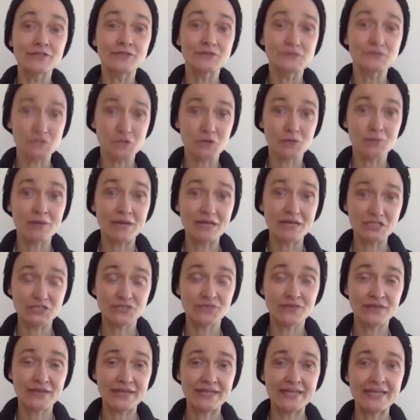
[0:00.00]
you so much,
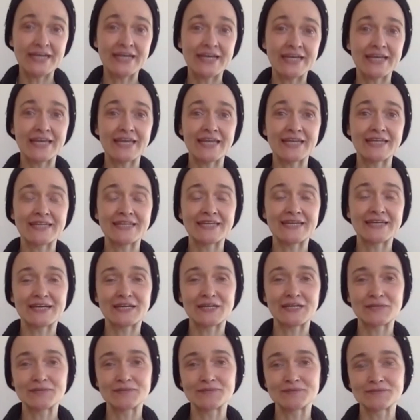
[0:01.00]
Venya. And
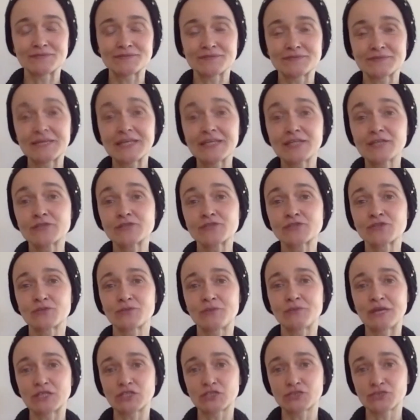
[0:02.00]
thank you so
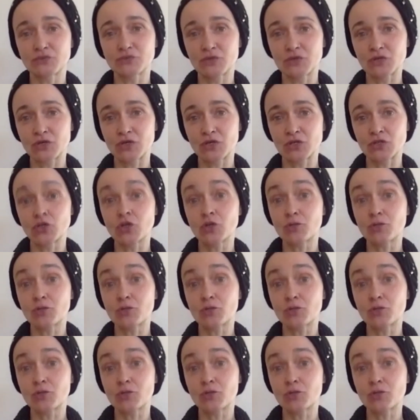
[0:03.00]
much for your